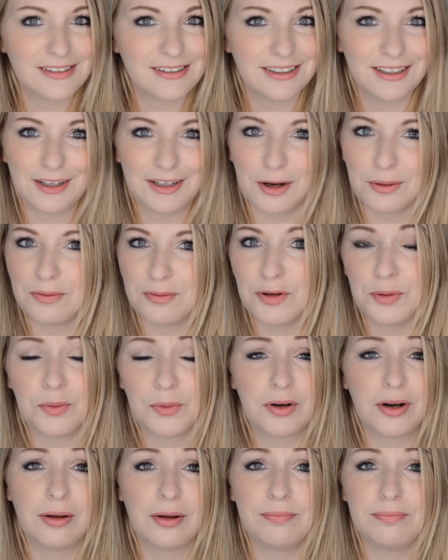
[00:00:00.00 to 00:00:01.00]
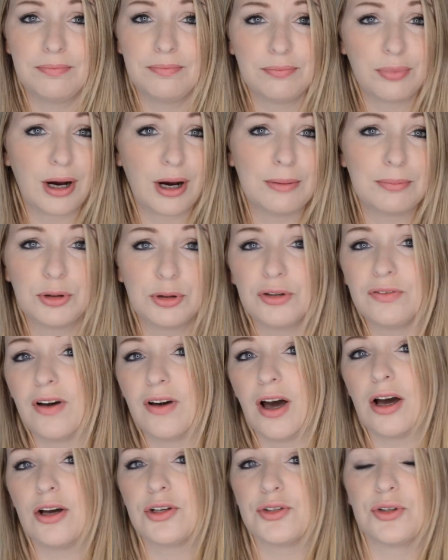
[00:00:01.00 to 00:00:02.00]
You know, if you want a bright blue
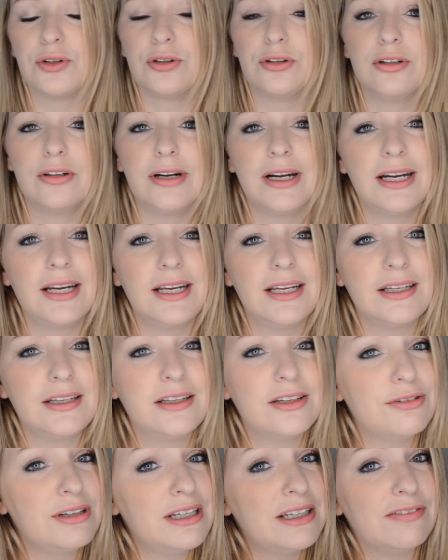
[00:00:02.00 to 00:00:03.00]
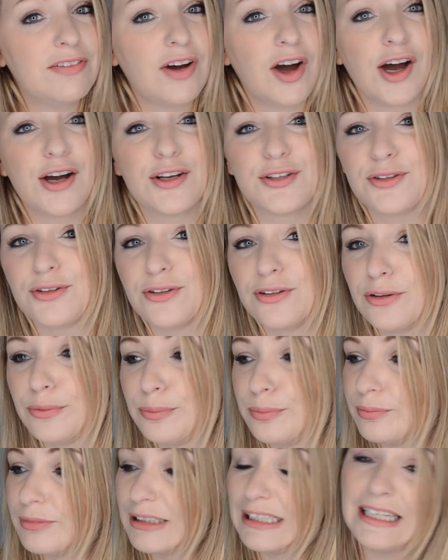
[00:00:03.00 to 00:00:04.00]
vase or a green vase or a
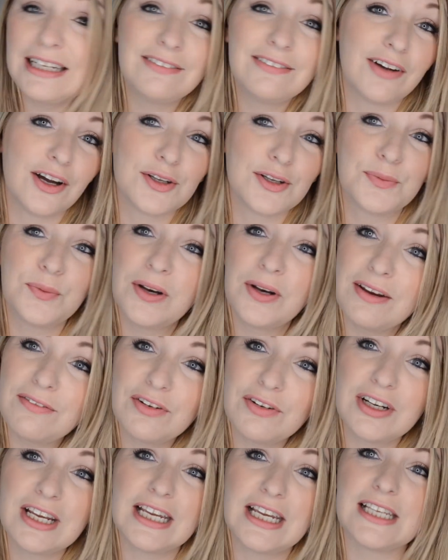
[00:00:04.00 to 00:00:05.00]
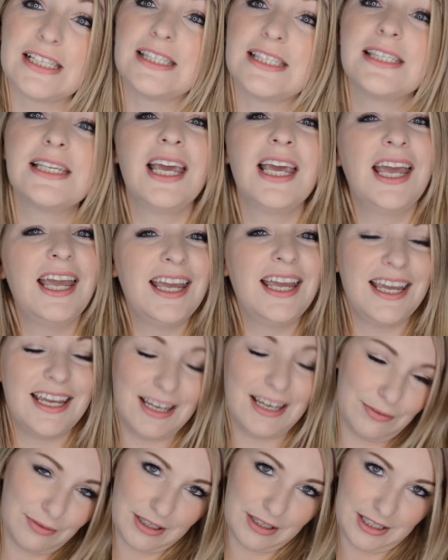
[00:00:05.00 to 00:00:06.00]
clear vase, whatever it is,
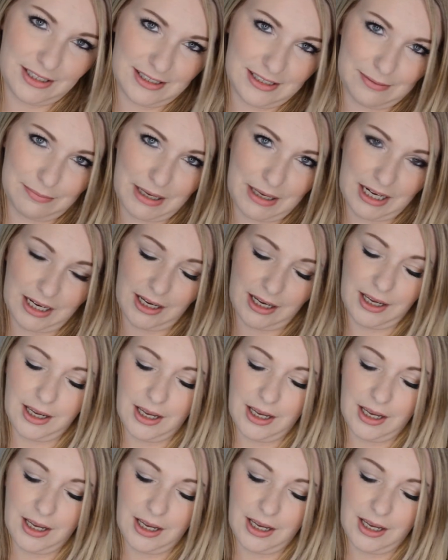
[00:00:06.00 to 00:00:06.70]
it really doesn't matter.